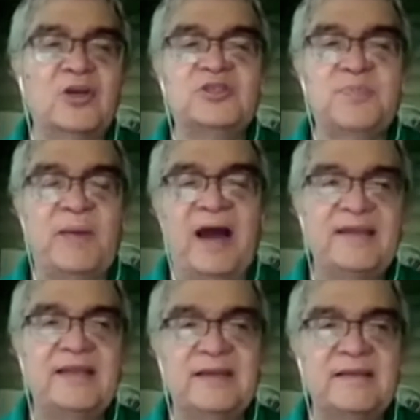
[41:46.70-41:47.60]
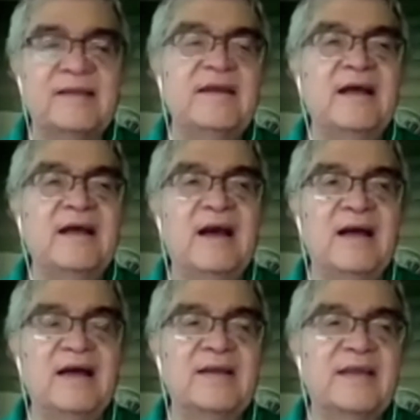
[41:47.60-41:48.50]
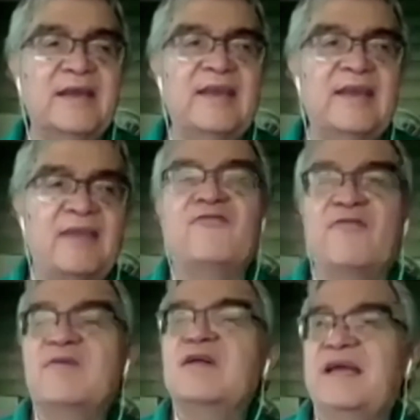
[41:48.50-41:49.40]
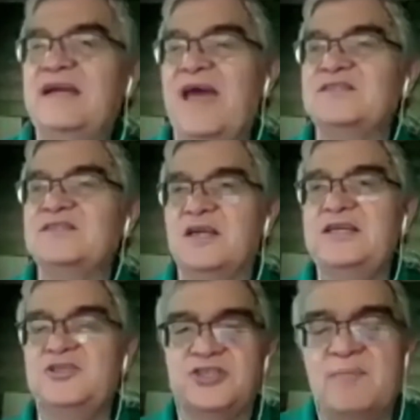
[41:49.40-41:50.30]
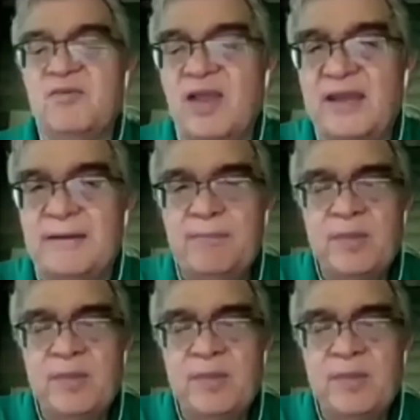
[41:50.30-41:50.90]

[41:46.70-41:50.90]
has an easier job of flying. The other